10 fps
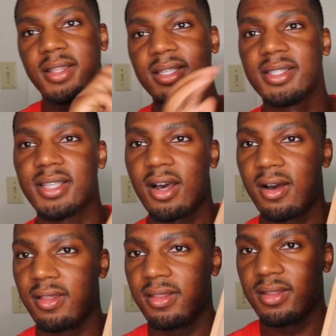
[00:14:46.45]
This is
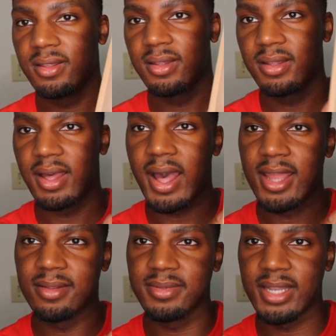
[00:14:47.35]
all the
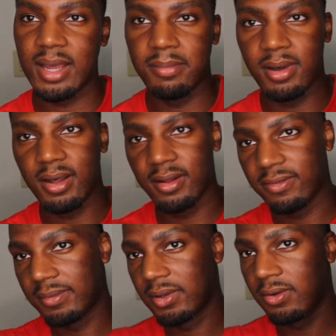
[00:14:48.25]
items that I bought
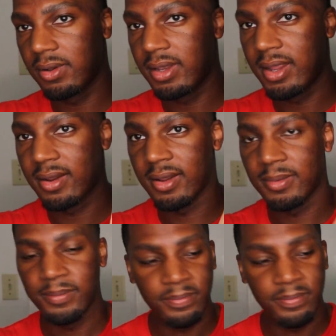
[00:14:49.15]
from the Ordinary,